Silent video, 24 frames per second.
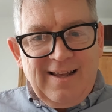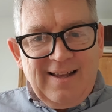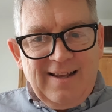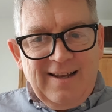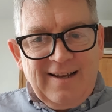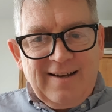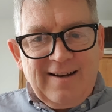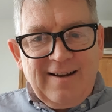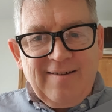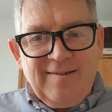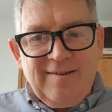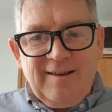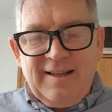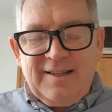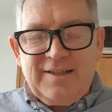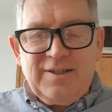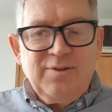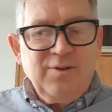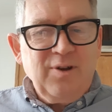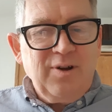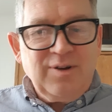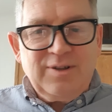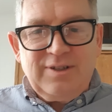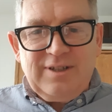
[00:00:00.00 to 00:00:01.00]
You know, it's
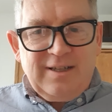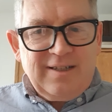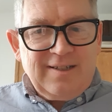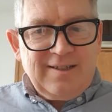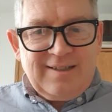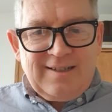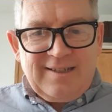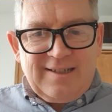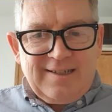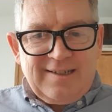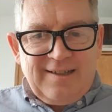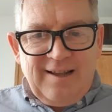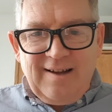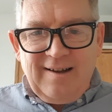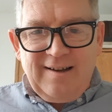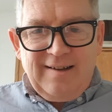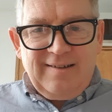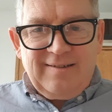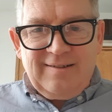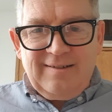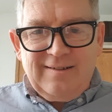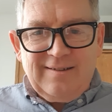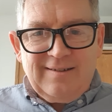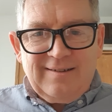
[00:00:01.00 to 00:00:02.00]
not just the
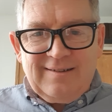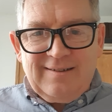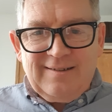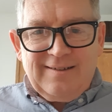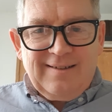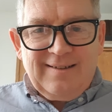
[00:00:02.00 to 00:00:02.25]
style.